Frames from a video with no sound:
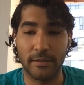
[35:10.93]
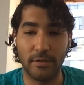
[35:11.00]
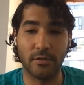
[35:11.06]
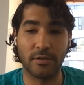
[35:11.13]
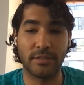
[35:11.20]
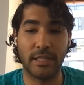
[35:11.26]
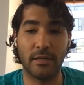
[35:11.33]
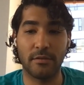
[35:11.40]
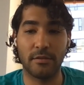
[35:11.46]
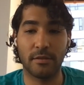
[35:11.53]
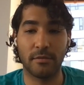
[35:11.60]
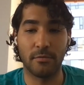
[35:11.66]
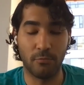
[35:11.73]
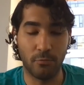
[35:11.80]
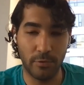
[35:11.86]
You know, send
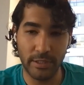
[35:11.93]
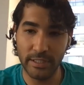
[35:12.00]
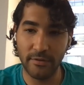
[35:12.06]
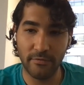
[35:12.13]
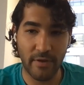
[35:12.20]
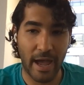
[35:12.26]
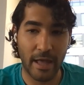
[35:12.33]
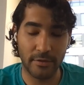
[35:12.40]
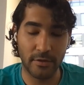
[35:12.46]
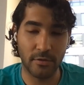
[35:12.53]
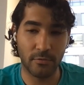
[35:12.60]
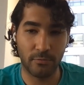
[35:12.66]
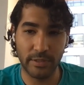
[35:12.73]
really bad, you know,